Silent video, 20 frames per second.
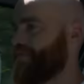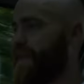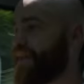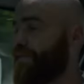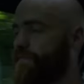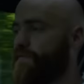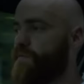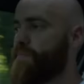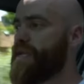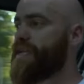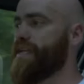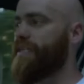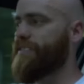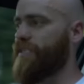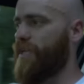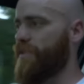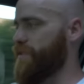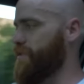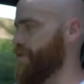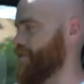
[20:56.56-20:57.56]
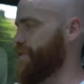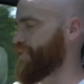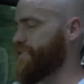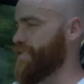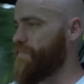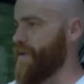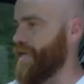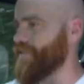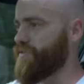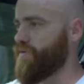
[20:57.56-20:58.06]
That for me is like the, is
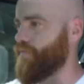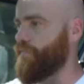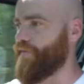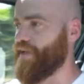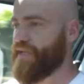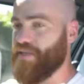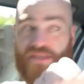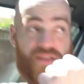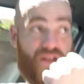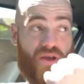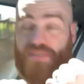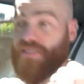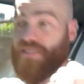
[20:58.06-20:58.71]
the magical thing. You know,